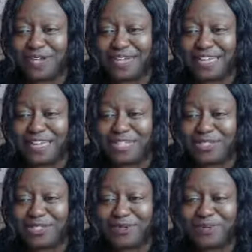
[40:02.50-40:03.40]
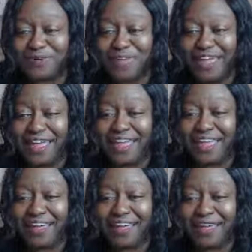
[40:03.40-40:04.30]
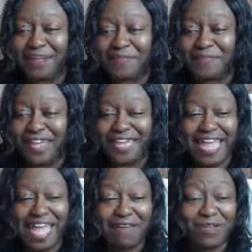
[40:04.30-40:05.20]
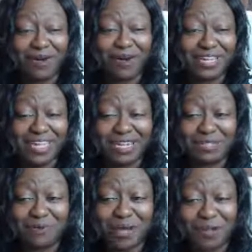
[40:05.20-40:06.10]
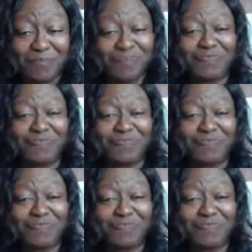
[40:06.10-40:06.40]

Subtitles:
again soon, and have you on again as well.